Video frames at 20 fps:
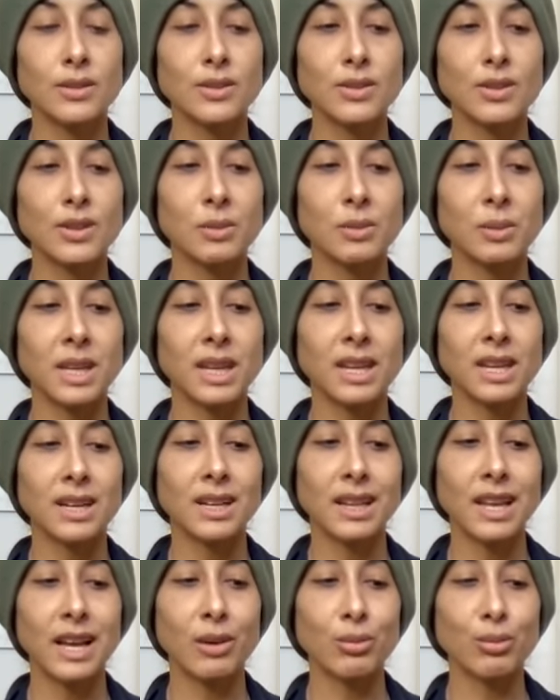so that we
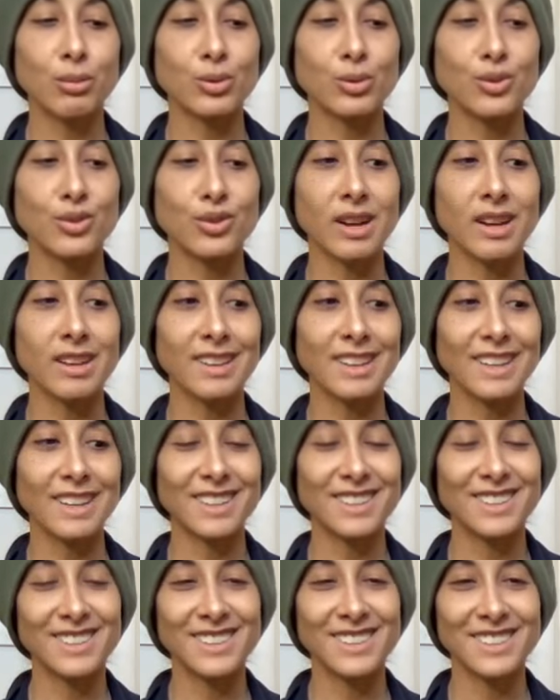can allow
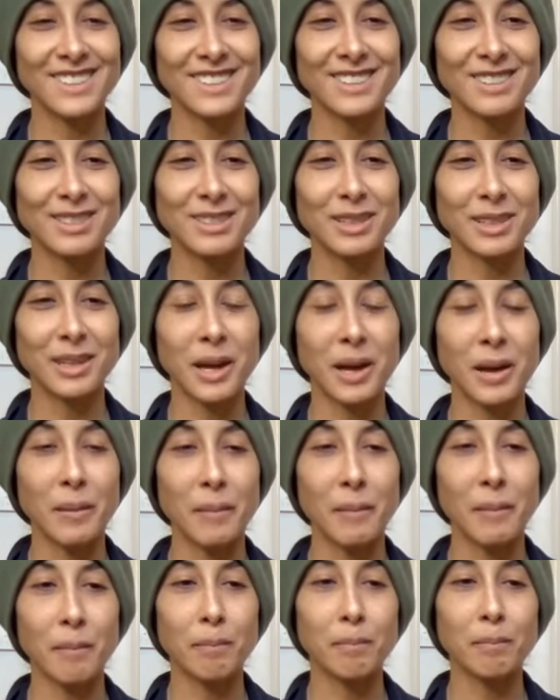Rudrani to
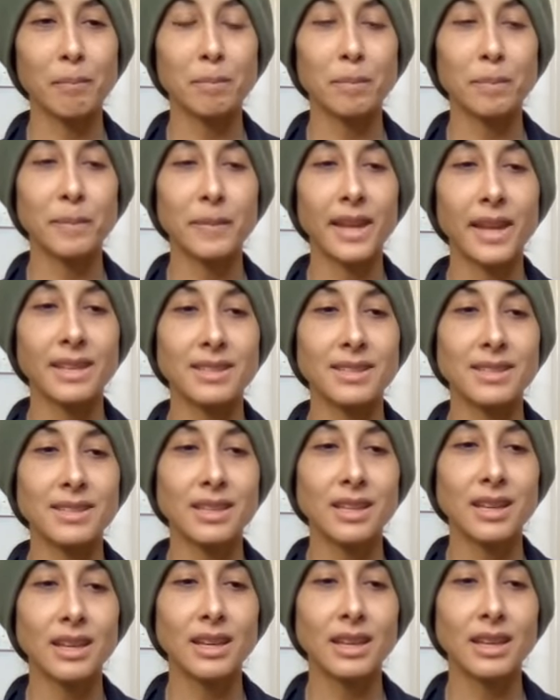come. That's
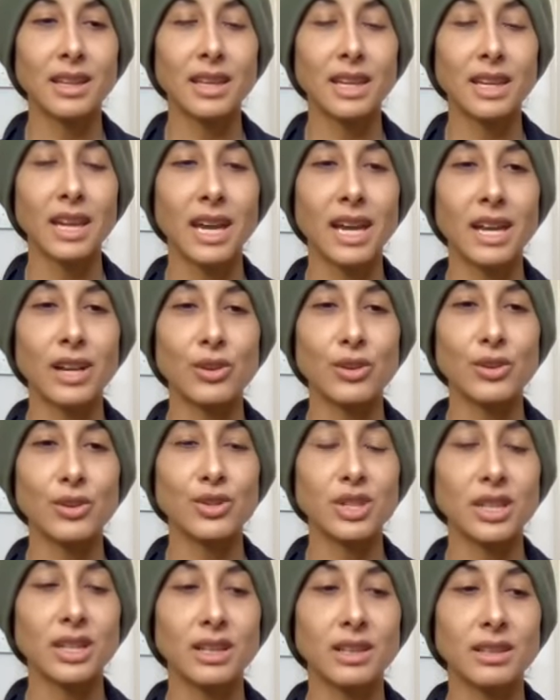the
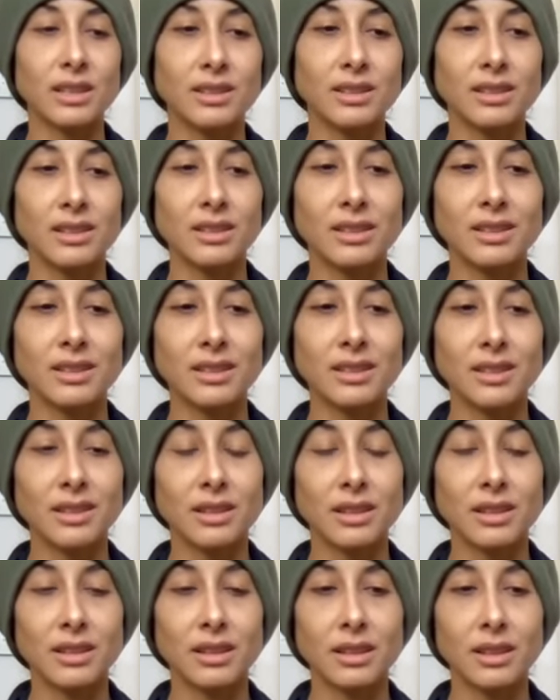energy,
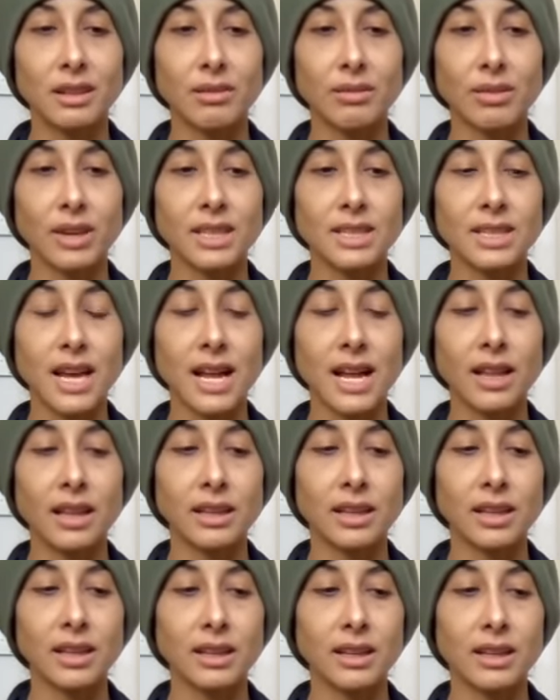the
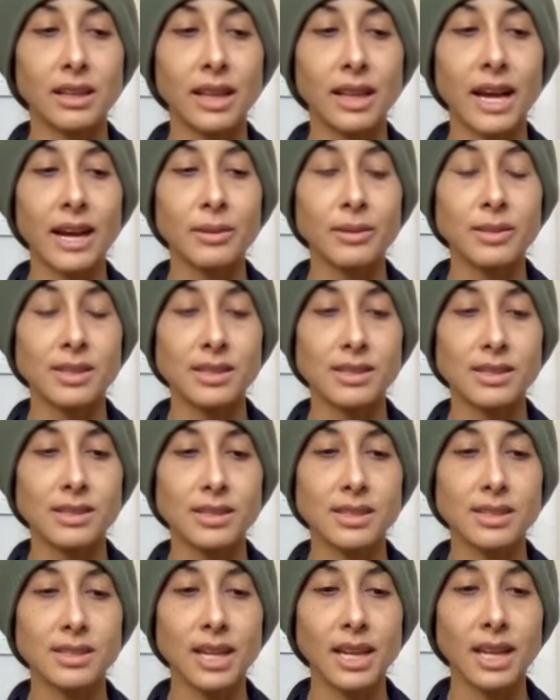vitality that allows
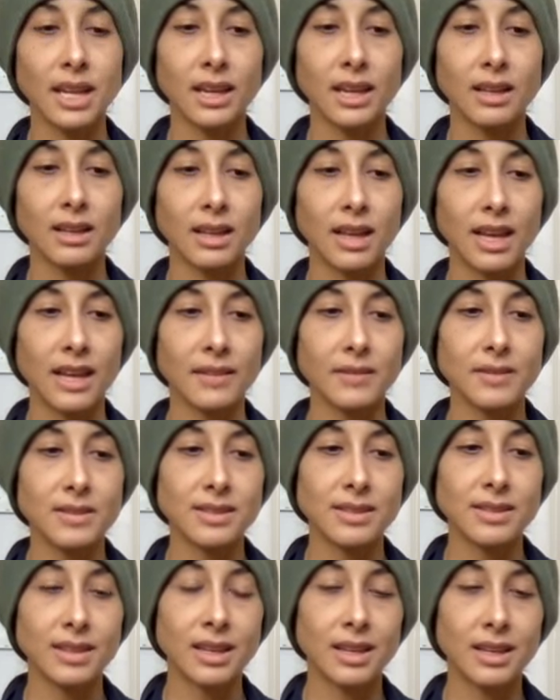us to take
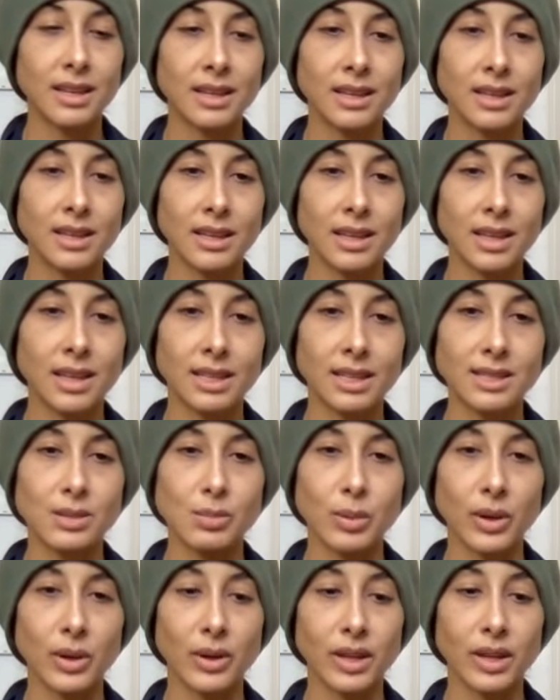life's
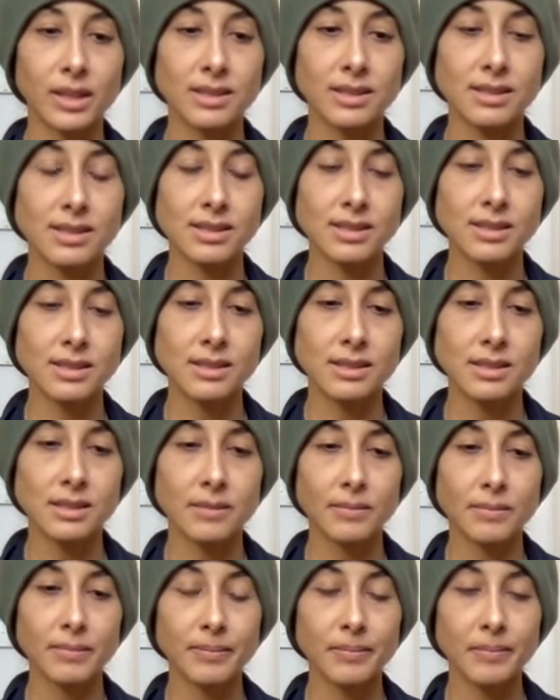experiences
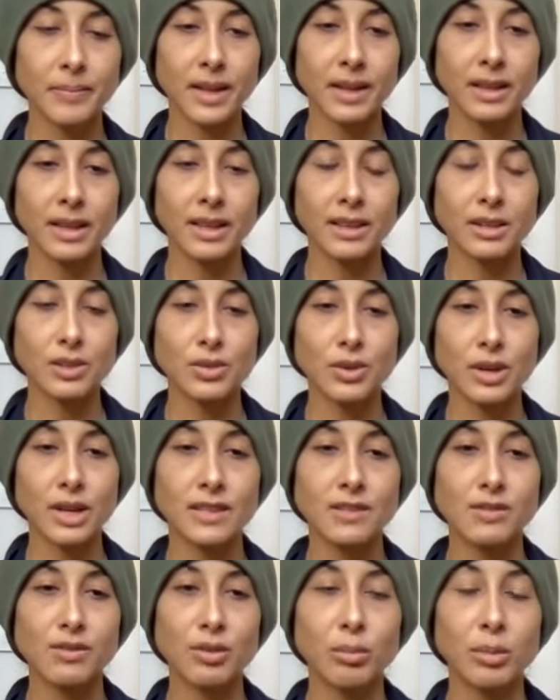and let the
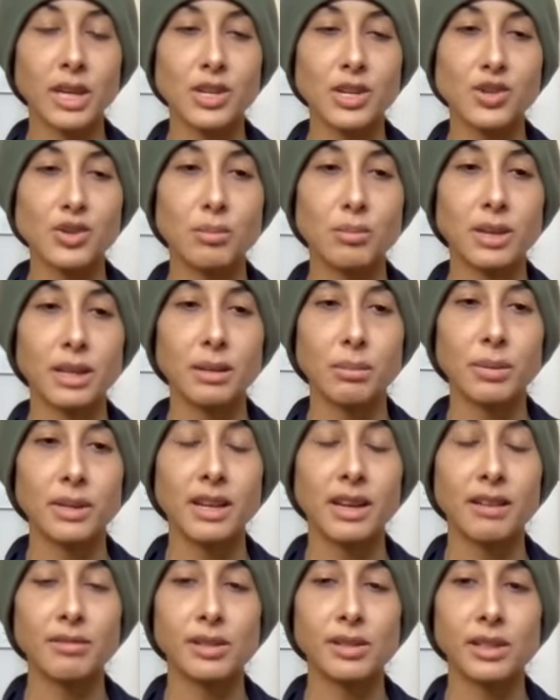transformation be a
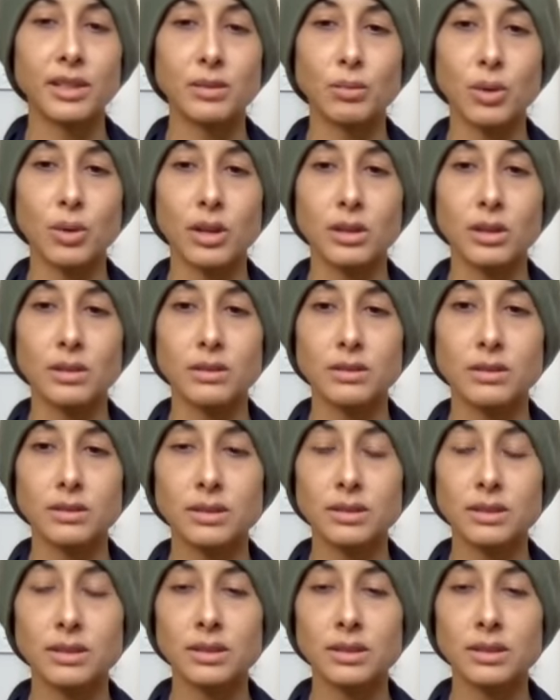benevolent one,